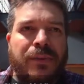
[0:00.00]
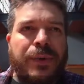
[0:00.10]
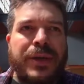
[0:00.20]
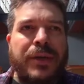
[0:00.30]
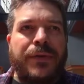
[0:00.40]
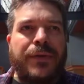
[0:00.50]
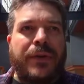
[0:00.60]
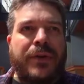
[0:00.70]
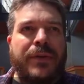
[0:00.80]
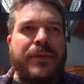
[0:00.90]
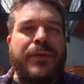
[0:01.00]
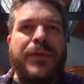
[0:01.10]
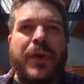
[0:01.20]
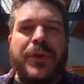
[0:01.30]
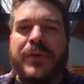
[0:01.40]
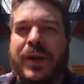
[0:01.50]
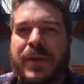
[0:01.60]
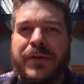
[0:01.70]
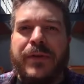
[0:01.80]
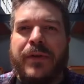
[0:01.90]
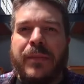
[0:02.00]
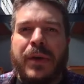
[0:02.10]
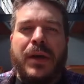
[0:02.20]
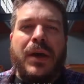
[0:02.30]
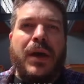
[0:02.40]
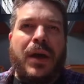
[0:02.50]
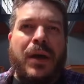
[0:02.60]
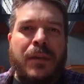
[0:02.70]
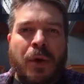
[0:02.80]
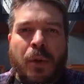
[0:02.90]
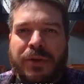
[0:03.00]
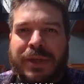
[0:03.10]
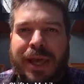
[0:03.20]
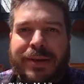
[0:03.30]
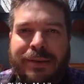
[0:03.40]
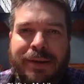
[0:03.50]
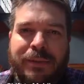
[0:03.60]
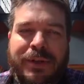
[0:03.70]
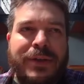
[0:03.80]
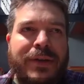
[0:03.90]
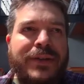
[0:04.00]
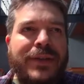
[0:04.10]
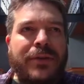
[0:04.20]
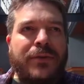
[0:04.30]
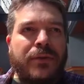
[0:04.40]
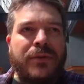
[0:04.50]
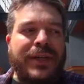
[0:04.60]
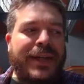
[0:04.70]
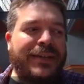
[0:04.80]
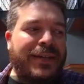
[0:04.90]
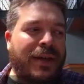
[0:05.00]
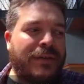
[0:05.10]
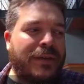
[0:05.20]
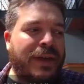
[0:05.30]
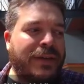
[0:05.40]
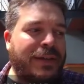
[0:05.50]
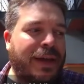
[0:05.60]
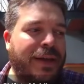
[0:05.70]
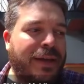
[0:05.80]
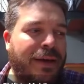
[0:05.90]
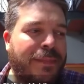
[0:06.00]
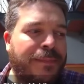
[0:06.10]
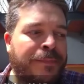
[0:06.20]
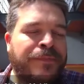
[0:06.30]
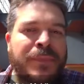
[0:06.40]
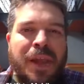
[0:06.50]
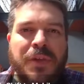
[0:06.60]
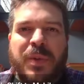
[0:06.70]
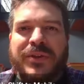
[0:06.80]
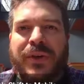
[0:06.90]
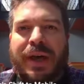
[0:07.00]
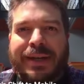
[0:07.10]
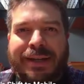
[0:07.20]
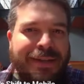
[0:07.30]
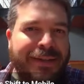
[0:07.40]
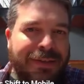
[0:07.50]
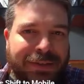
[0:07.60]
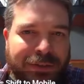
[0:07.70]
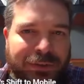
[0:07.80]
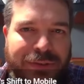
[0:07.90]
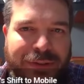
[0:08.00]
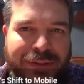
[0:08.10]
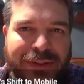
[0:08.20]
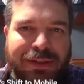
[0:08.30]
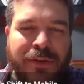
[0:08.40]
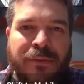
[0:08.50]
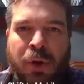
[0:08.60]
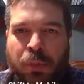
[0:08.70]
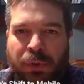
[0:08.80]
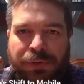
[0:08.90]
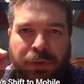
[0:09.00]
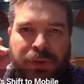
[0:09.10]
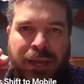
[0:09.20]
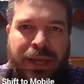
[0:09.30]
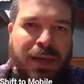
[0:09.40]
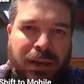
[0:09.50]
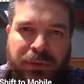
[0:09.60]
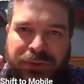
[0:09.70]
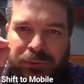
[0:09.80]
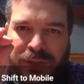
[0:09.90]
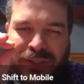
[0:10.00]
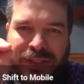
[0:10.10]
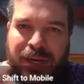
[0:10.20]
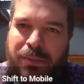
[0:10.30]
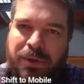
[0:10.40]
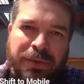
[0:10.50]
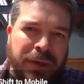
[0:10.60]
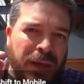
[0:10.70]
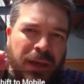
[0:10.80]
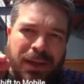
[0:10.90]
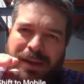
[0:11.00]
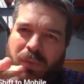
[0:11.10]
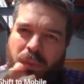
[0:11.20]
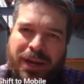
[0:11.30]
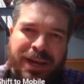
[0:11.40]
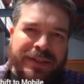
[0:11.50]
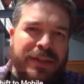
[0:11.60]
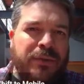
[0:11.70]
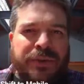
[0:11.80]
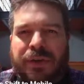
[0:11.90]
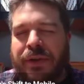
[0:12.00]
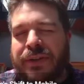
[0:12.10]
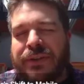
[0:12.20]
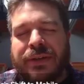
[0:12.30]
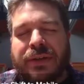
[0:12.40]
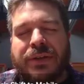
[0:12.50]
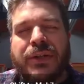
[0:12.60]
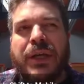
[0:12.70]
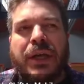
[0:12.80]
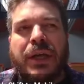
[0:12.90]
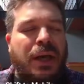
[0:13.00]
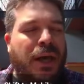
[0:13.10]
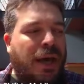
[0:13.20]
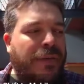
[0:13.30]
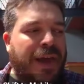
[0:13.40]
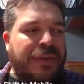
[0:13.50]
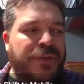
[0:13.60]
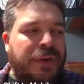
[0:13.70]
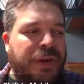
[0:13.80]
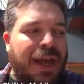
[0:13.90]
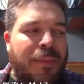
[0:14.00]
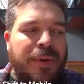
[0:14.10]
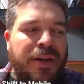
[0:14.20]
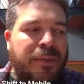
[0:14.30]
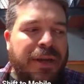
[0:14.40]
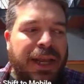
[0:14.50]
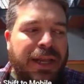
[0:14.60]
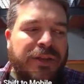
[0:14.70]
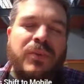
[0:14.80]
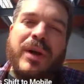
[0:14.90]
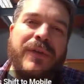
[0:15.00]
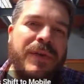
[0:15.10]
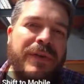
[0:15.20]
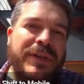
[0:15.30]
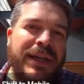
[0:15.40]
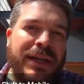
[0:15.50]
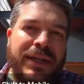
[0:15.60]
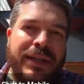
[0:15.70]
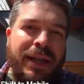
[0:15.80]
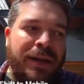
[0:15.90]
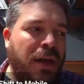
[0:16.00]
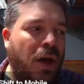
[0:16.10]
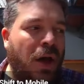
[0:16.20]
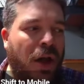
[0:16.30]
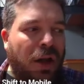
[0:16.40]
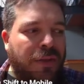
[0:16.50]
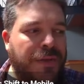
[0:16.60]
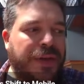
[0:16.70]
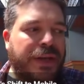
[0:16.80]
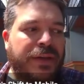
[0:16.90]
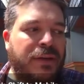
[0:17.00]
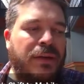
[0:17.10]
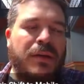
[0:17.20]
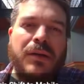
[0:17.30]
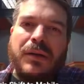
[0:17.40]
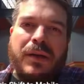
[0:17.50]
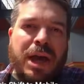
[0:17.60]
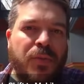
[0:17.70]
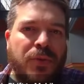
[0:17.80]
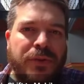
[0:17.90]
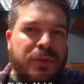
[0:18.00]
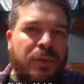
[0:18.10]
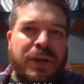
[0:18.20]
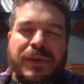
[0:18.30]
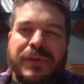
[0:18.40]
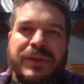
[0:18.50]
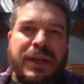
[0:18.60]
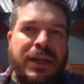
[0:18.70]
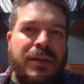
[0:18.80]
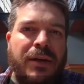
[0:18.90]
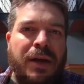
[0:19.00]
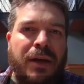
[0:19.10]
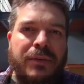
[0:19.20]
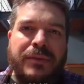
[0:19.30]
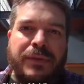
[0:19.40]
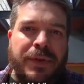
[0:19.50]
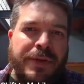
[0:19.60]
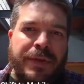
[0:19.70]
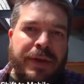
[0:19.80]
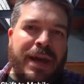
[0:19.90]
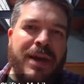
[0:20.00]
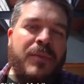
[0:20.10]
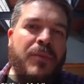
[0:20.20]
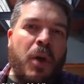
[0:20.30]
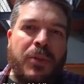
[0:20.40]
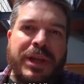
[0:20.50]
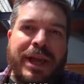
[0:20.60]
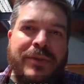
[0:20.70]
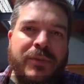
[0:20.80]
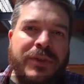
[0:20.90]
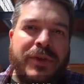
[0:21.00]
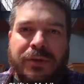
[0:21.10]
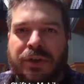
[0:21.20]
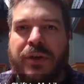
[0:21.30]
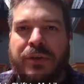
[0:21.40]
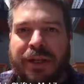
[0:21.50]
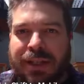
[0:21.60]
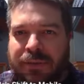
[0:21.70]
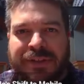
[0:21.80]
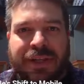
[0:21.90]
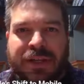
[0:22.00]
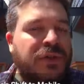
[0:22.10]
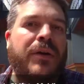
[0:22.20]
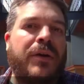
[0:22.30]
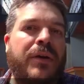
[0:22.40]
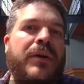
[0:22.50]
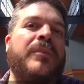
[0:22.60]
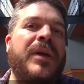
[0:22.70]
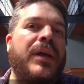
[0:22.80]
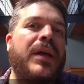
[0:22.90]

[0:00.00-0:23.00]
We started tossing around the term Mobilegeddon, and we started seeing Google testing other things like special icons on search results, like a little mobile phone icon, where it was like really tiny, but it was like right next to the result in search. That started happening in the beginning of 2015, and then all of a sudden, April of 2015, the name Mobilegeddon was no joke, like that was an industry term.